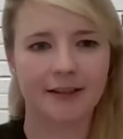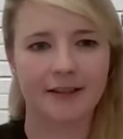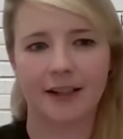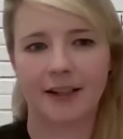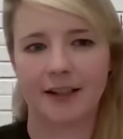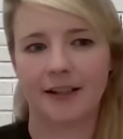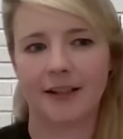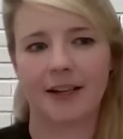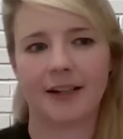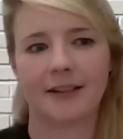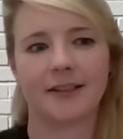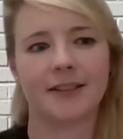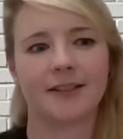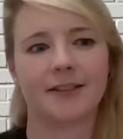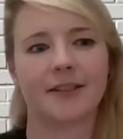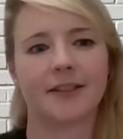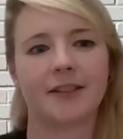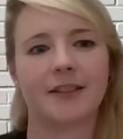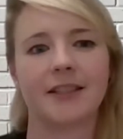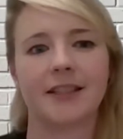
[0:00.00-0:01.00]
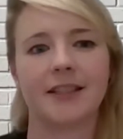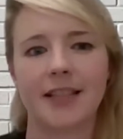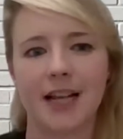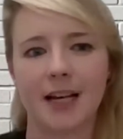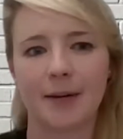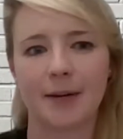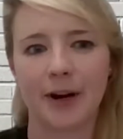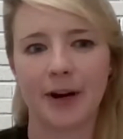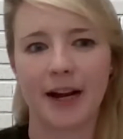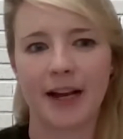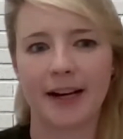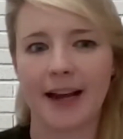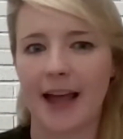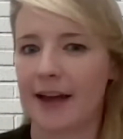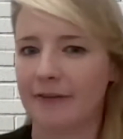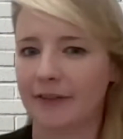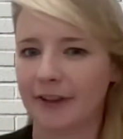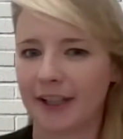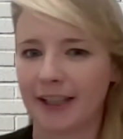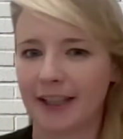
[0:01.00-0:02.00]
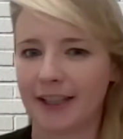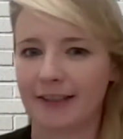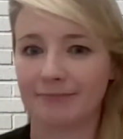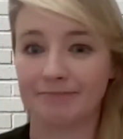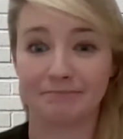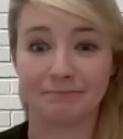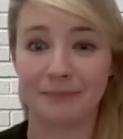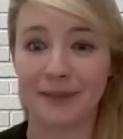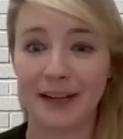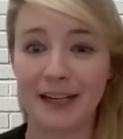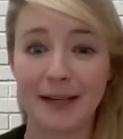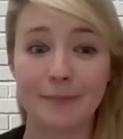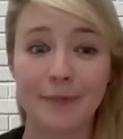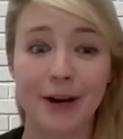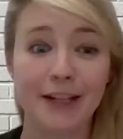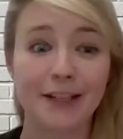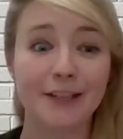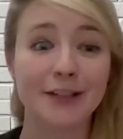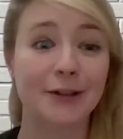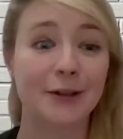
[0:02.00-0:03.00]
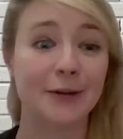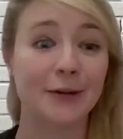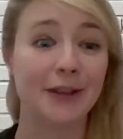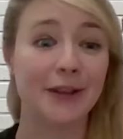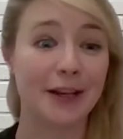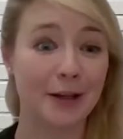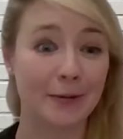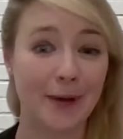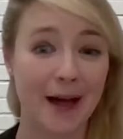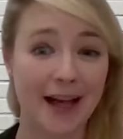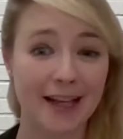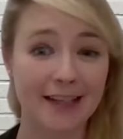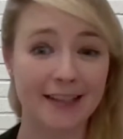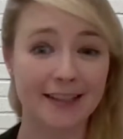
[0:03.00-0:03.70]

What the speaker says: and to celebrate every mini milestone that you pass.